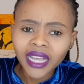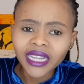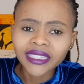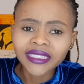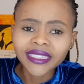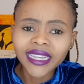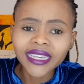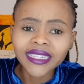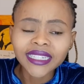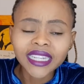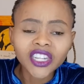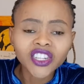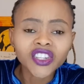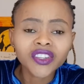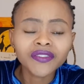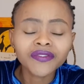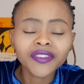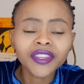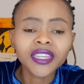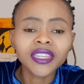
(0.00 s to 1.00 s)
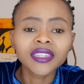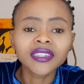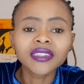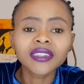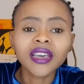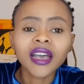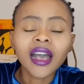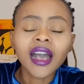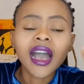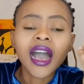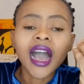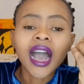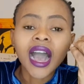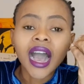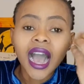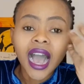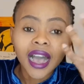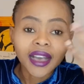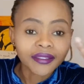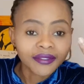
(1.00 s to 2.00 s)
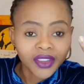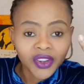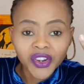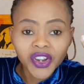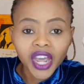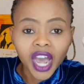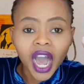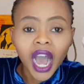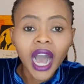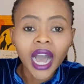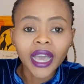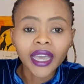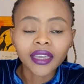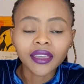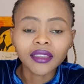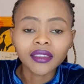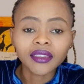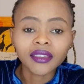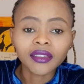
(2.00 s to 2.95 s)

taxation fees are very high.